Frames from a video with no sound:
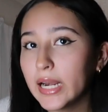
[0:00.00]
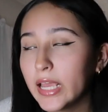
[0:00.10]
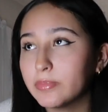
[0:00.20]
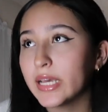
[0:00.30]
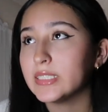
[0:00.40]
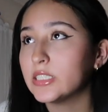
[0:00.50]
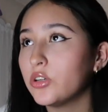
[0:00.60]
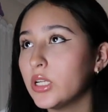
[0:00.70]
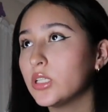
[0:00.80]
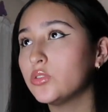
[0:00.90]
lips. I still
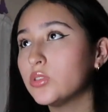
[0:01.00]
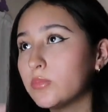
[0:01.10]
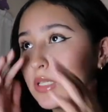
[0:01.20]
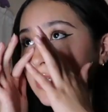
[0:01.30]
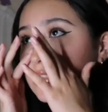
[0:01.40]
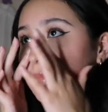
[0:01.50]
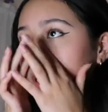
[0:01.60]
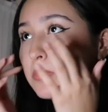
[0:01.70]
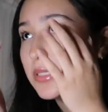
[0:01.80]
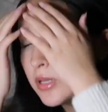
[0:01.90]
need to do something else to my
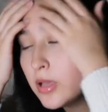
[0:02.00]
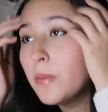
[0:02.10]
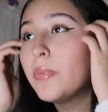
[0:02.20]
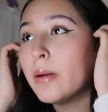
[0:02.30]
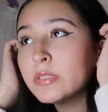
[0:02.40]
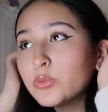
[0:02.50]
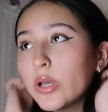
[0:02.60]
lips. But I'm just